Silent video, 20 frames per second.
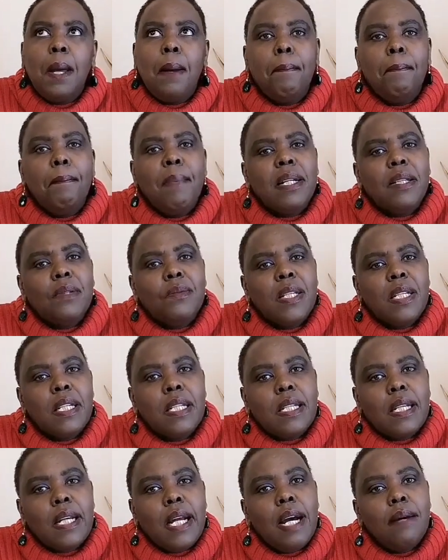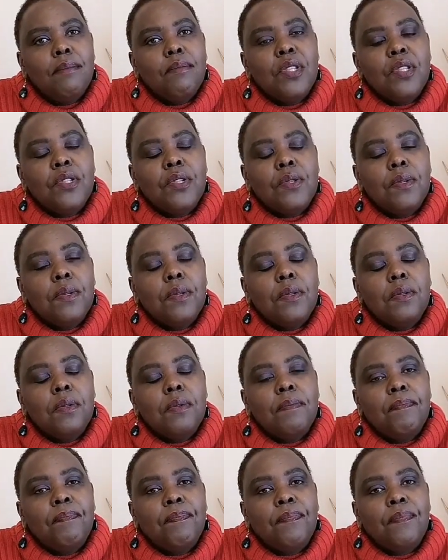but when it comes
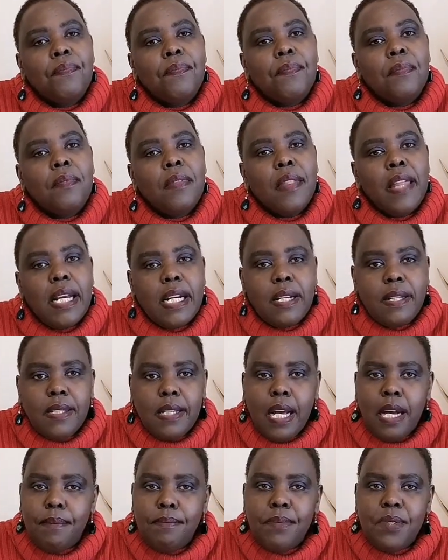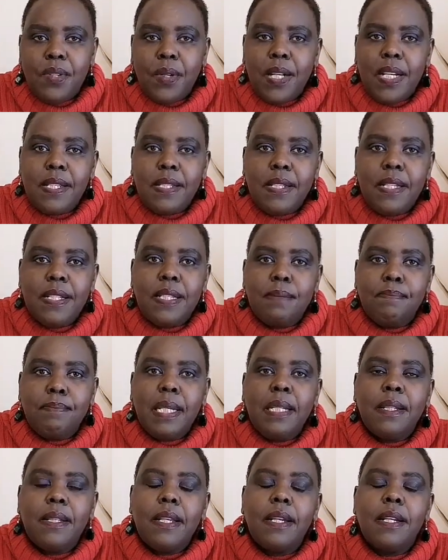to the exams or
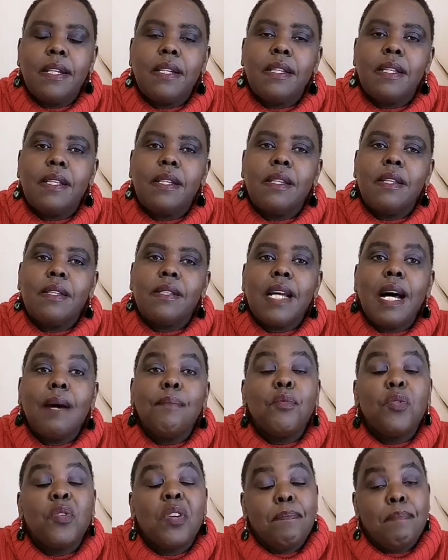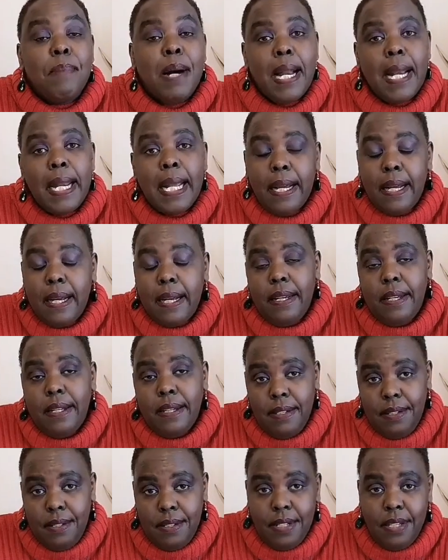assessment, some would panic
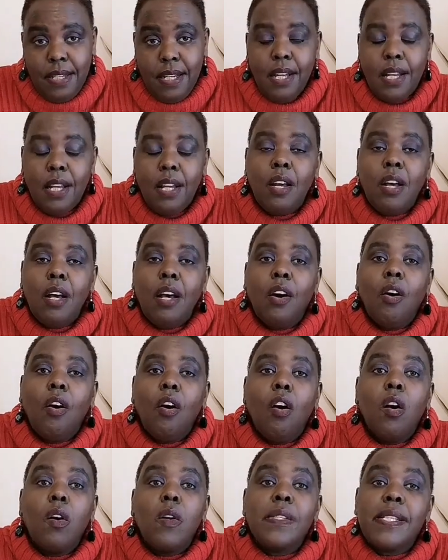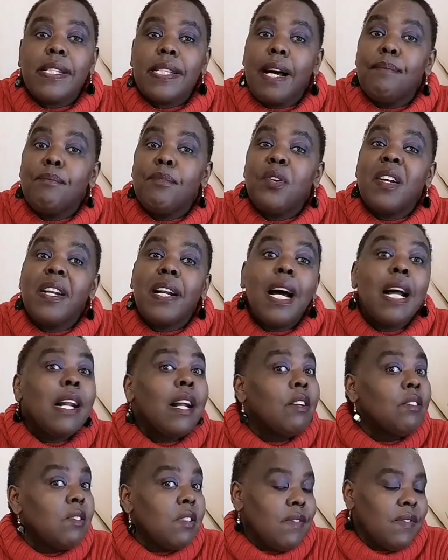or some would run
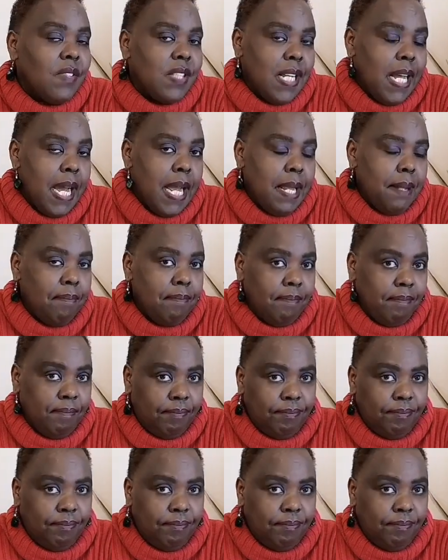out of time.